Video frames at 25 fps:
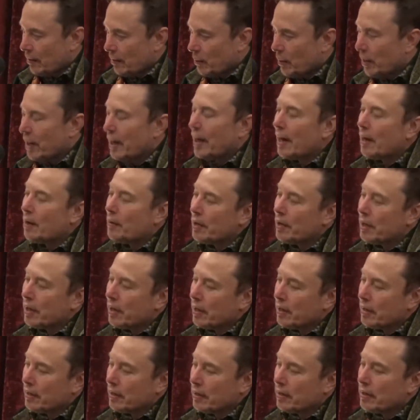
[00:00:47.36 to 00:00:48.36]
well, I don't want
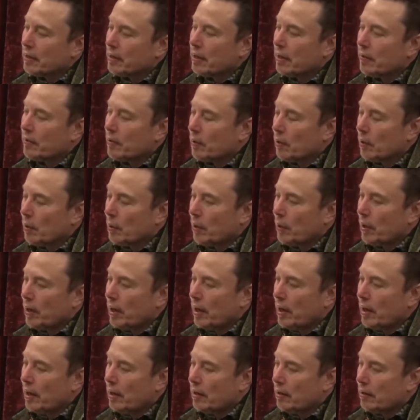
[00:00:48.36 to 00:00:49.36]
to give it all
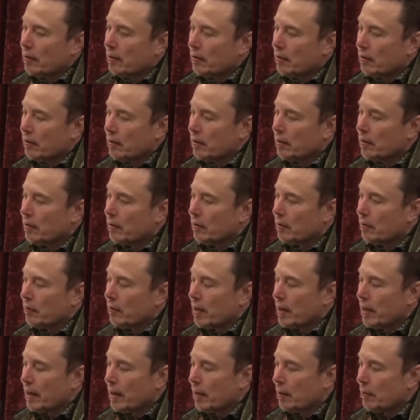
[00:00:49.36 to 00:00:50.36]
away
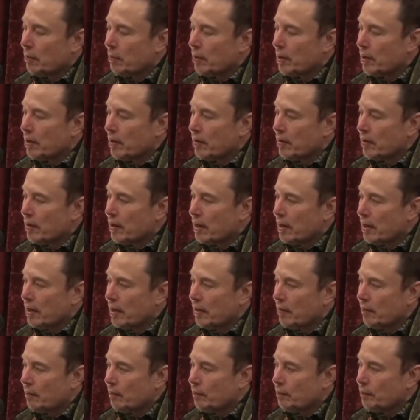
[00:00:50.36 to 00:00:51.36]
right now, but
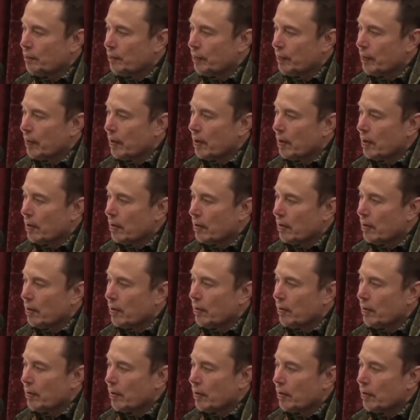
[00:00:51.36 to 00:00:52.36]
there
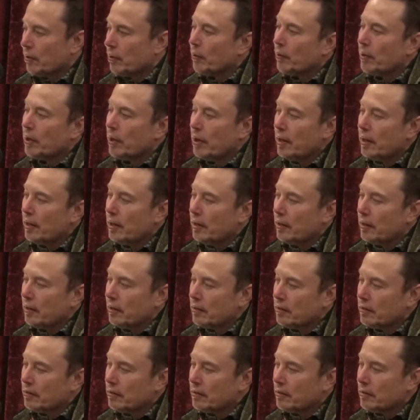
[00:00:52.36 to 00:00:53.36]
are 3
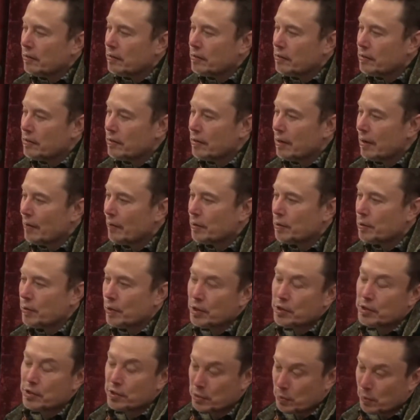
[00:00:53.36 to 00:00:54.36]

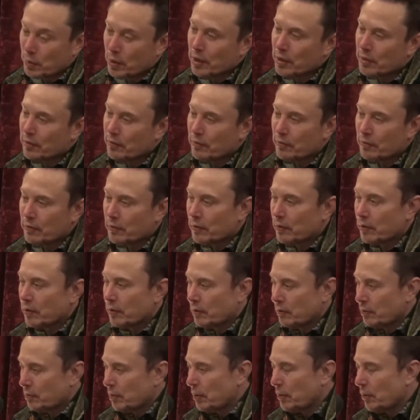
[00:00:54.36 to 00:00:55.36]
demonstrations. One of them
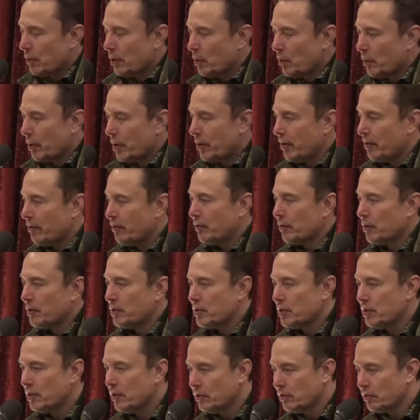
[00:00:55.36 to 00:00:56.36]
people are aware of,
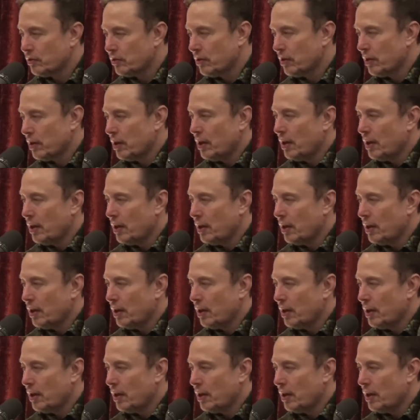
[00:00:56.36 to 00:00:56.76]
which is,